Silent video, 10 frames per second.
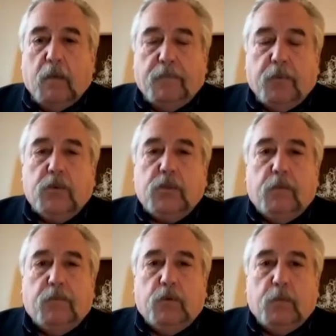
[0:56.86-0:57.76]
first
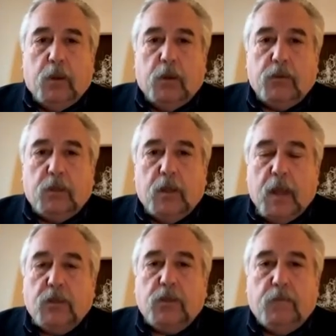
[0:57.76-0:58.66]
and foremost, the
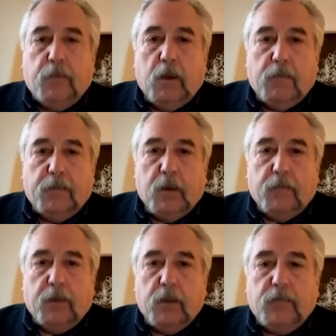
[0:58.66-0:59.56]
National Fallen
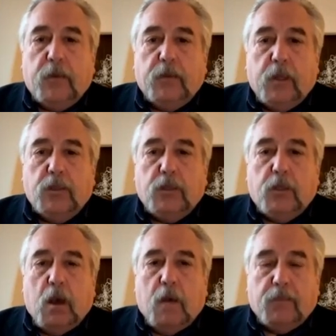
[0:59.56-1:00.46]
Firefighters Foundation
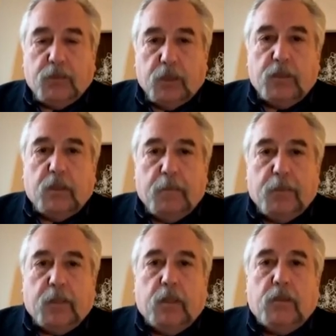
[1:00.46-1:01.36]
offers its
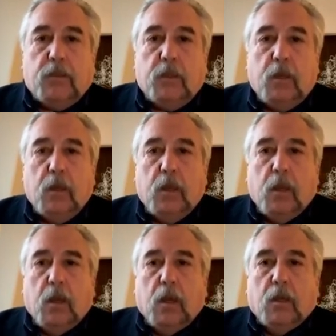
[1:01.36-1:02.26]
sympathies
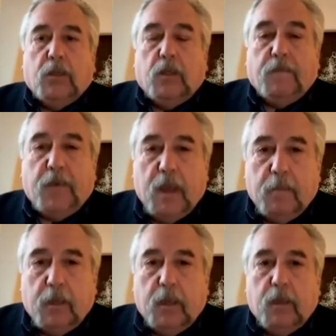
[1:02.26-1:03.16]
to the
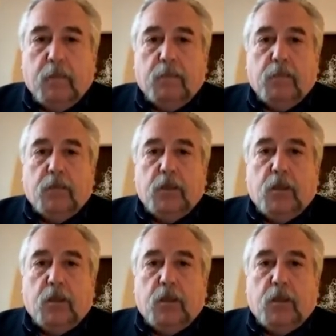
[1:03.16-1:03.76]
family, to the